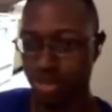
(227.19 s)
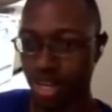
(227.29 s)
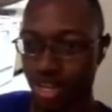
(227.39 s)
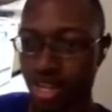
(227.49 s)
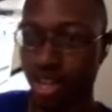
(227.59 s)

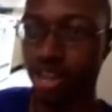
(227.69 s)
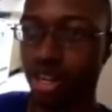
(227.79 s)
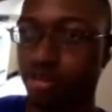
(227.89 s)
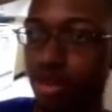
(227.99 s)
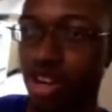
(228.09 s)
out here
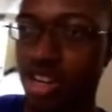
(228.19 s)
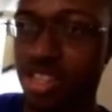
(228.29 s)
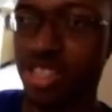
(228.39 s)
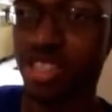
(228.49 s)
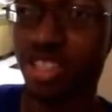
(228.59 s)
in March,
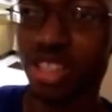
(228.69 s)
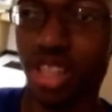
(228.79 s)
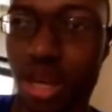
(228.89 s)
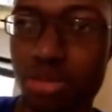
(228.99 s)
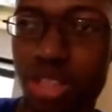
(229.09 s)

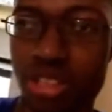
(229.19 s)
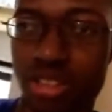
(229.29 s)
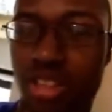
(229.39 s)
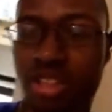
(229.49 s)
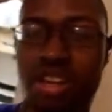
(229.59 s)
I believe
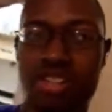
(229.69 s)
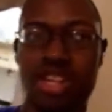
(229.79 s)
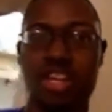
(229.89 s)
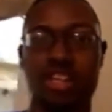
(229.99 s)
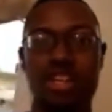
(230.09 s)
the 13th,